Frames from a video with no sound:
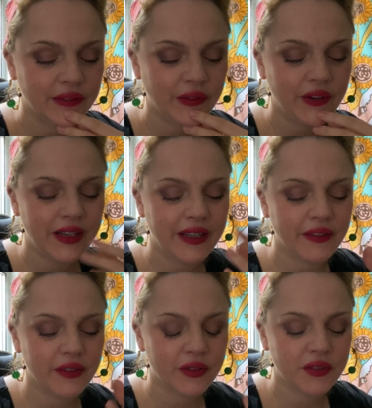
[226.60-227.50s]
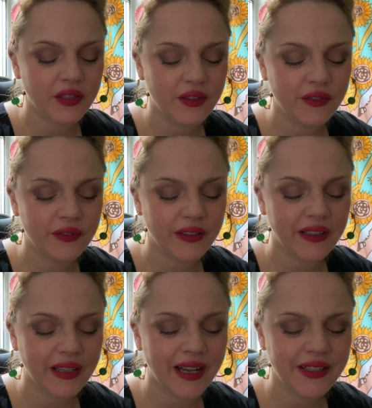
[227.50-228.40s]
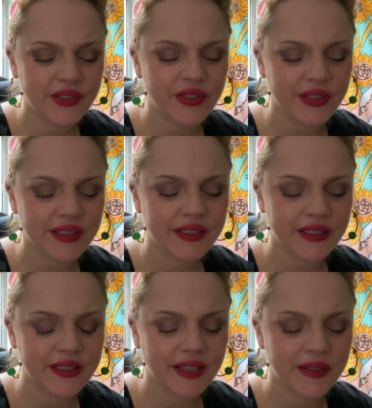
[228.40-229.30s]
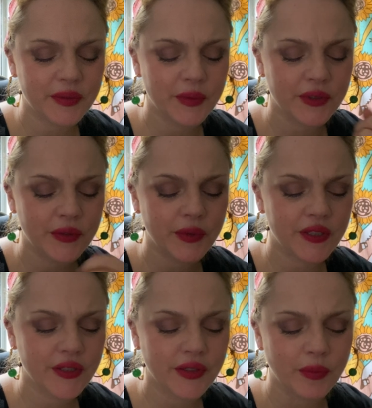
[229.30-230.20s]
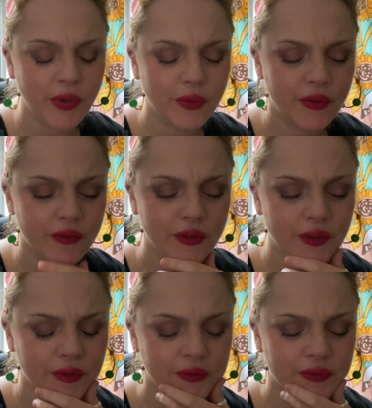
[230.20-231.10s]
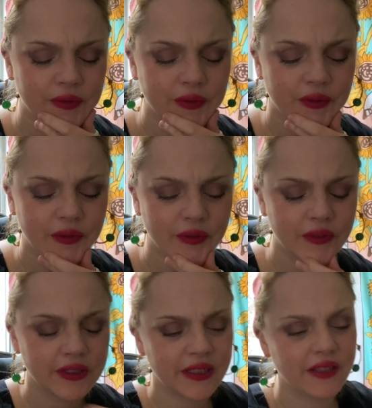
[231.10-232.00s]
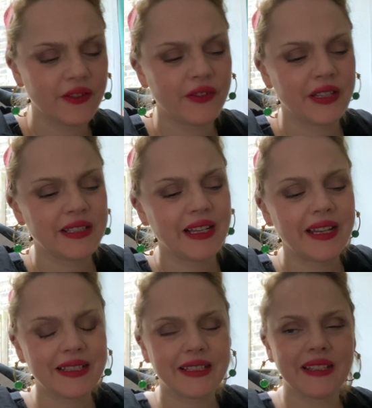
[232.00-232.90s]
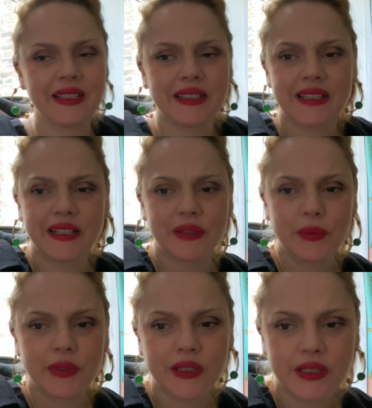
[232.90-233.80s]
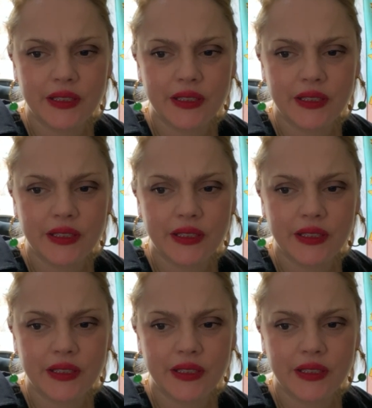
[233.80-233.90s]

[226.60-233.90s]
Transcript: There's a lot of anxious attachment to each other, both of you. A lot of anxiety in the attachment.